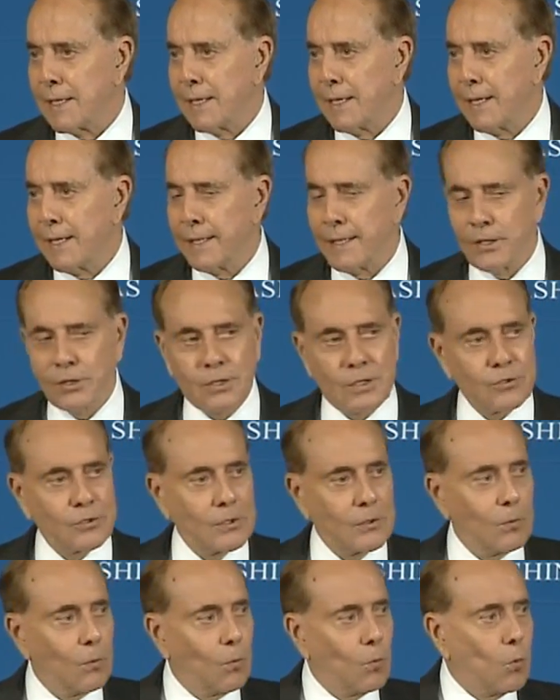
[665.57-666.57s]
And it's just
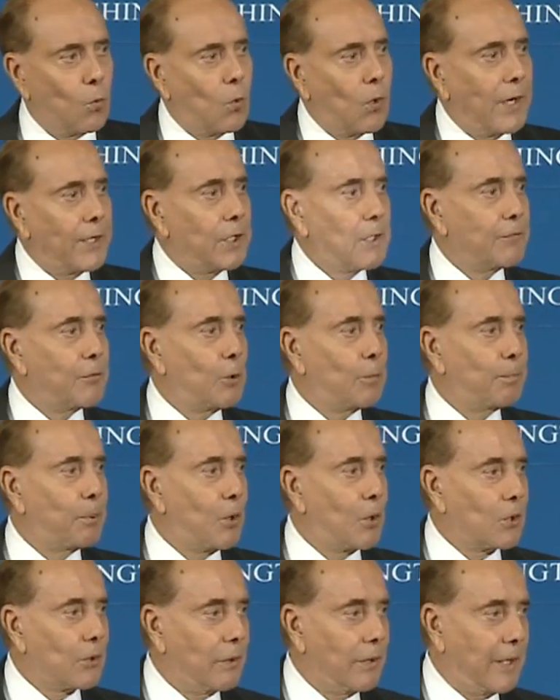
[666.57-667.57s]
a wonderful
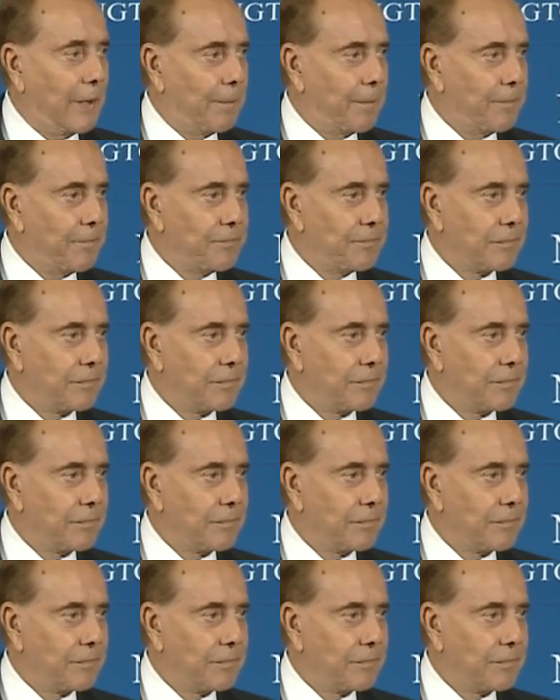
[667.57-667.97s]
program.